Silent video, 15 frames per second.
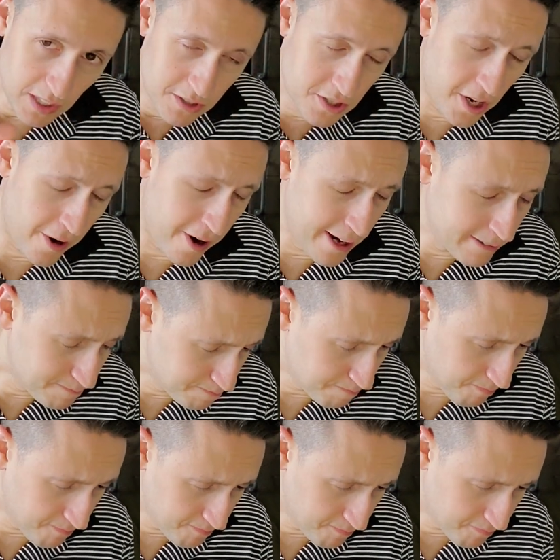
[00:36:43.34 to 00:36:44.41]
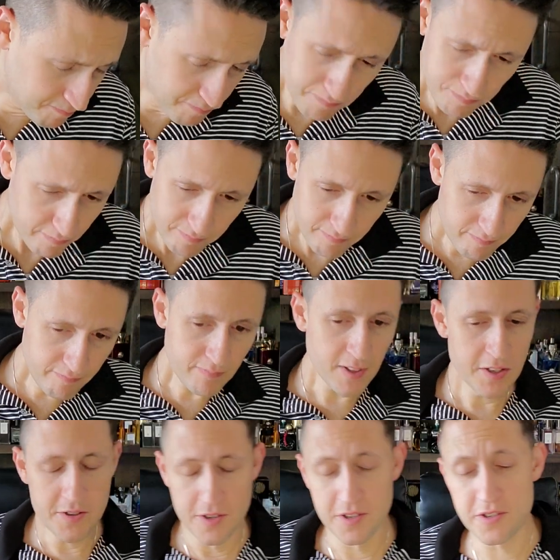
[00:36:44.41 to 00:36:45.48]
Sorry.
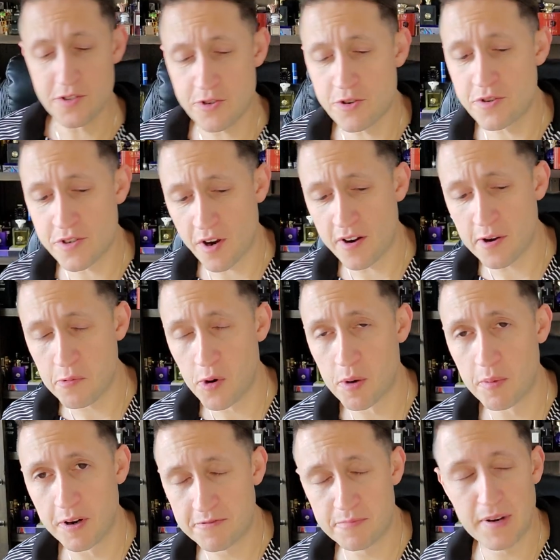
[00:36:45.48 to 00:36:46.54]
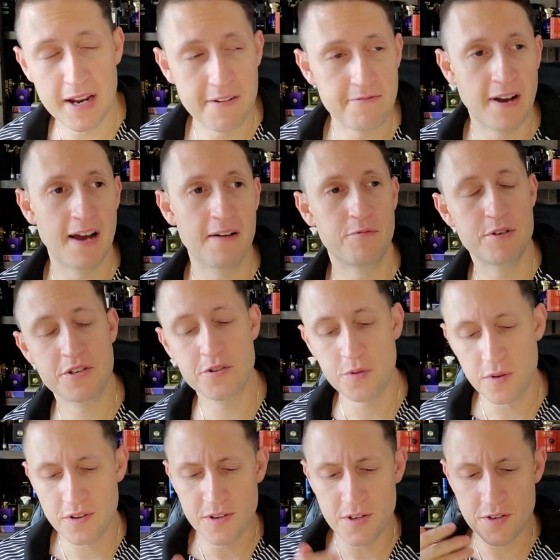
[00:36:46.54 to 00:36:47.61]
So this is Trussardi Uomo from 95, which is
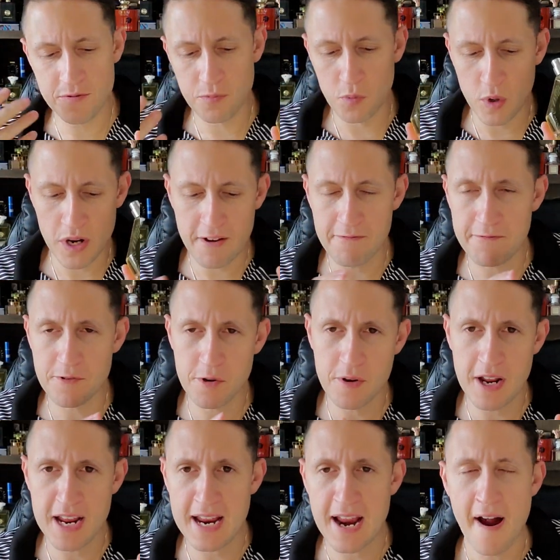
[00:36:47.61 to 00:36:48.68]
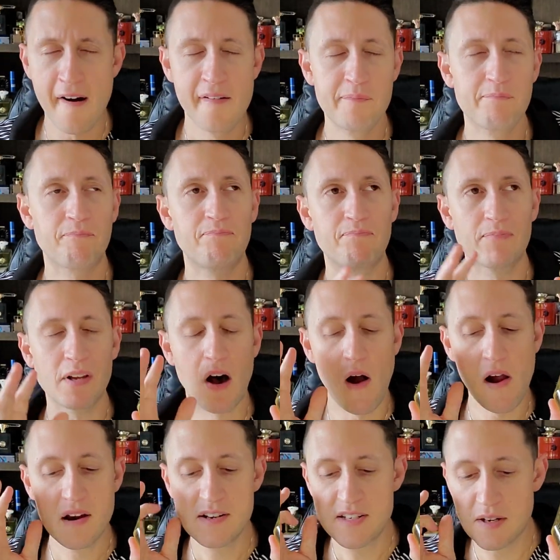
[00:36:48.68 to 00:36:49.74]
sort of this woody, fruity,
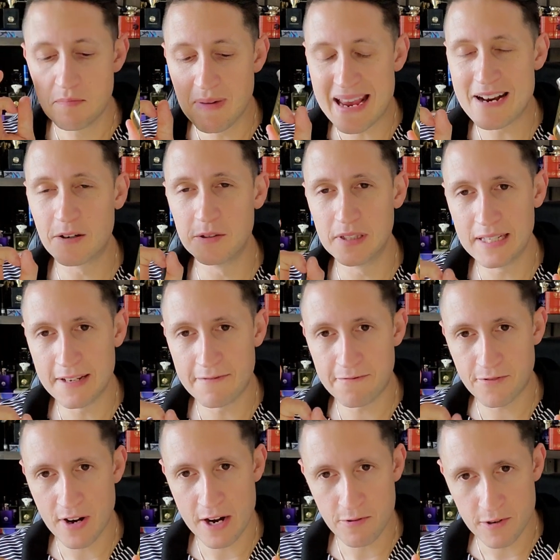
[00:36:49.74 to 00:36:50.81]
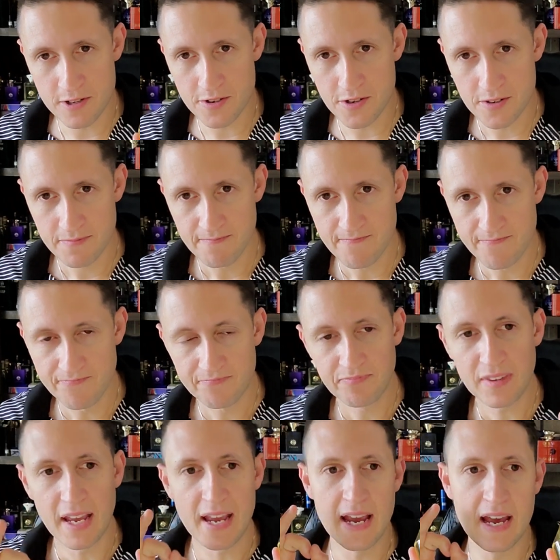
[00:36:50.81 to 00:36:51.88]
tomato leaf fragrance.
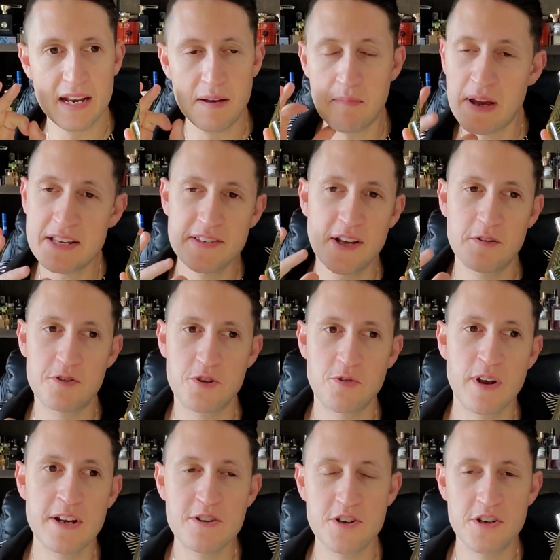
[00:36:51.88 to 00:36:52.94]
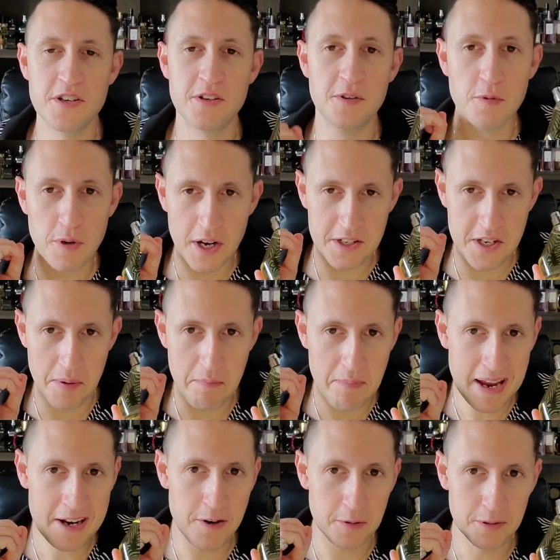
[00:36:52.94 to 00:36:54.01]
And it may sound strange to you, a
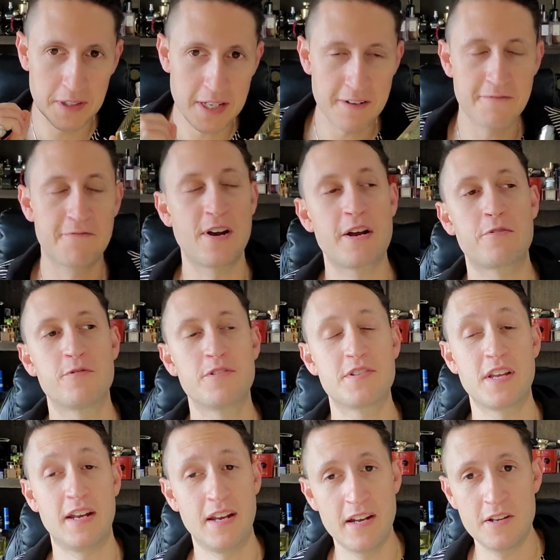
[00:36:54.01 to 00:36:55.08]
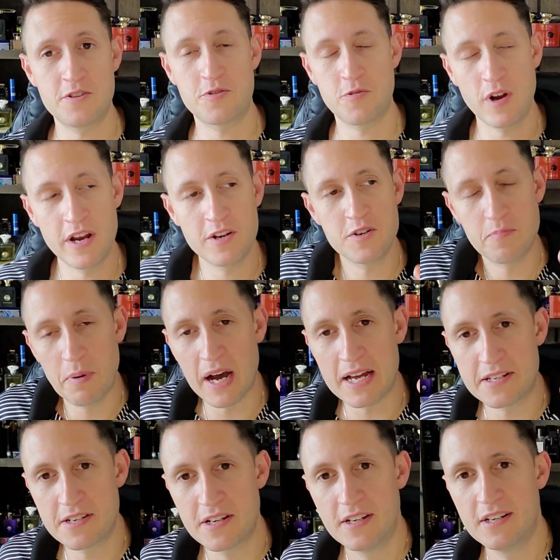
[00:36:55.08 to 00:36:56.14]
tomato leaf fragrance, and it is strange,
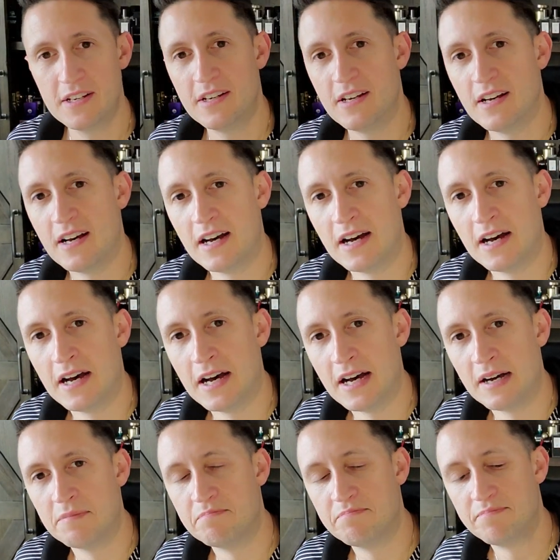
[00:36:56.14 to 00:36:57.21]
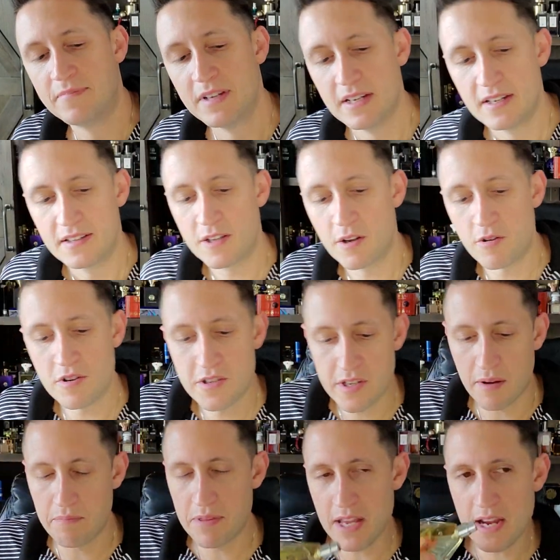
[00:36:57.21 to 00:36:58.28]
but um, there is
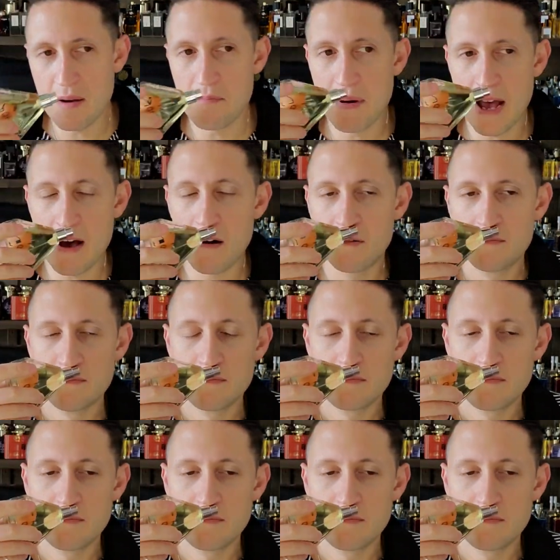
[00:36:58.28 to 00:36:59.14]
something about